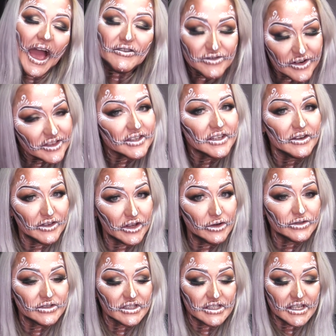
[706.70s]
Everything I've
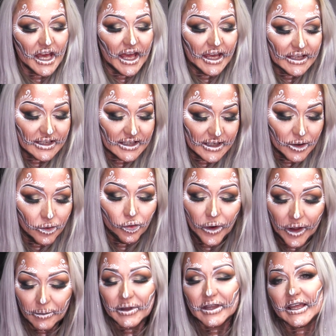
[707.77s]
used today
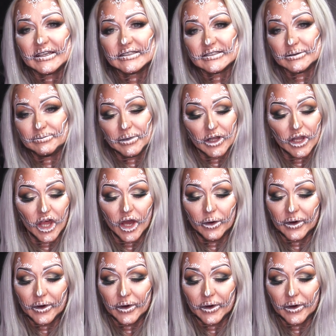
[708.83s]
will be listed below.